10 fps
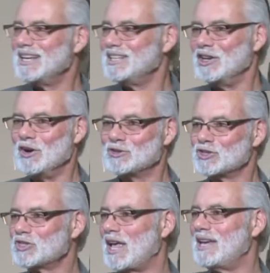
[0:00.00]
you know,
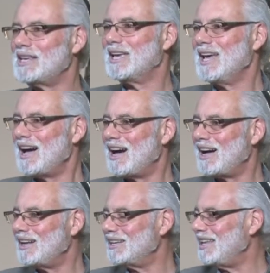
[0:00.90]
just like
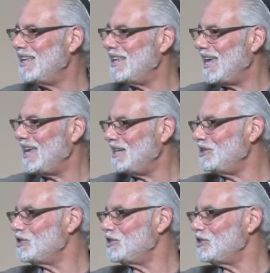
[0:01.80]
a